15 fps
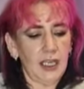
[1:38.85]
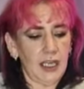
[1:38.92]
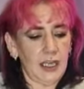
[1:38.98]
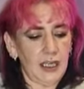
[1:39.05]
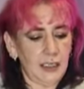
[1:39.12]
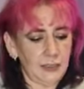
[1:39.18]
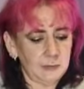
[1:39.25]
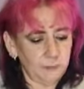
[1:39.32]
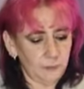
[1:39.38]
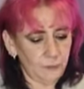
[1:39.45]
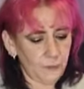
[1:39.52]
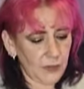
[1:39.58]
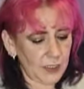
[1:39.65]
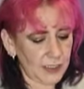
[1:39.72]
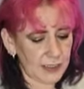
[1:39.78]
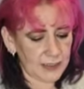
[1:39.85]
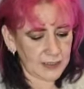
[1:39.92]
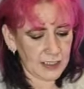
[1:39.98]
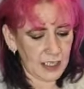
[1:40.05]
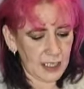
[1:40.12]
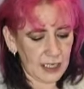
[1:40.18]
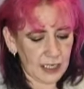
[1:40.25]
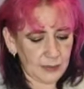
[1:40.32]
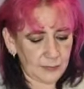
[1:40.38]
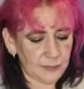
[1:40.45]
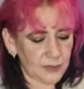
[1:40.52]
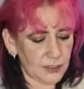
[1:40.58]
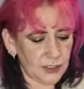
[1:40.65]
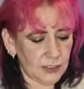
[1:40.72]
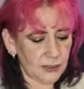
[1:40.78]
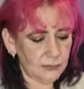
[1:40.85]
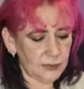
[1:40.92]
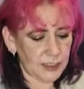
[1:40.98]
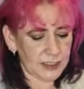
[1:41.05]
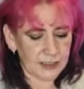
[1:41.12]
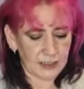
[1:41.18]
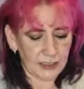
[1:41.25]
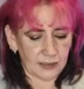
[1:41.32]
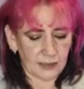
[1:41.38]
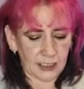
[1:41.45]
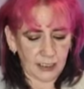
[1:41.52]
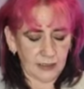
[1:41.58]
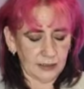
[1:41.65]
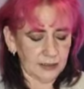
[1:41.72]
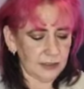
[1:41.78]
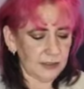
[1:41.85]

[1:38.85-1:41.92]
And it's absolutely stunning.